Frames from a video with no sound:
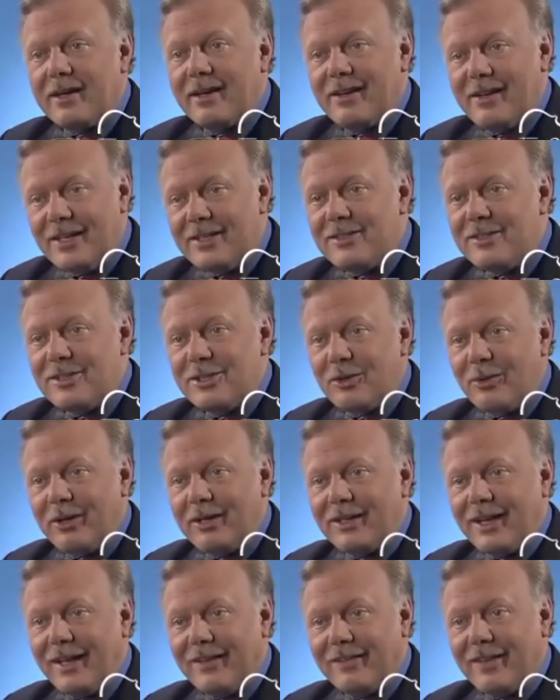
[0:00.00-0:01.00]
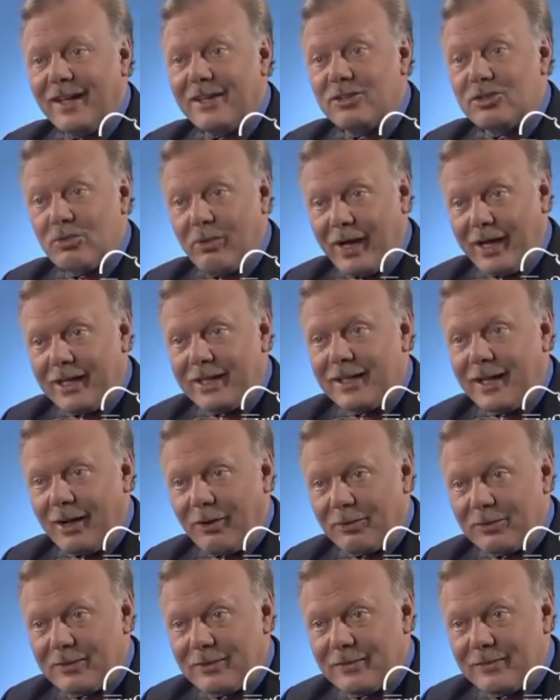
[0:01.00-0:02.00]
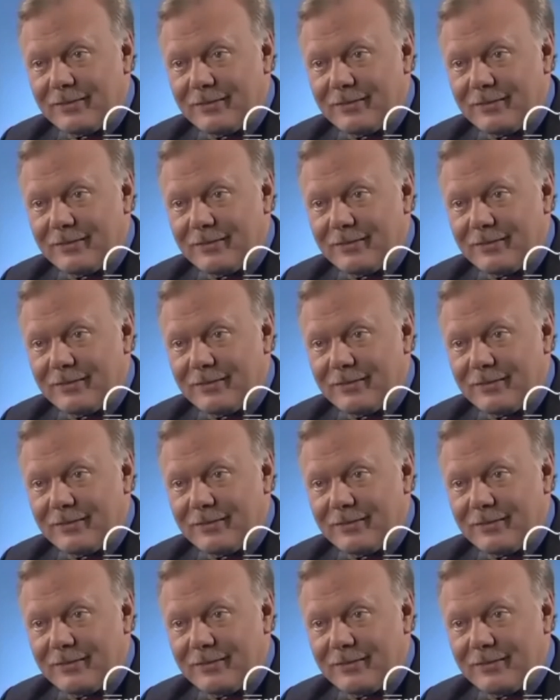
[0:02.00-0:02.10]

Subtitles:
Listen to it and then try it out.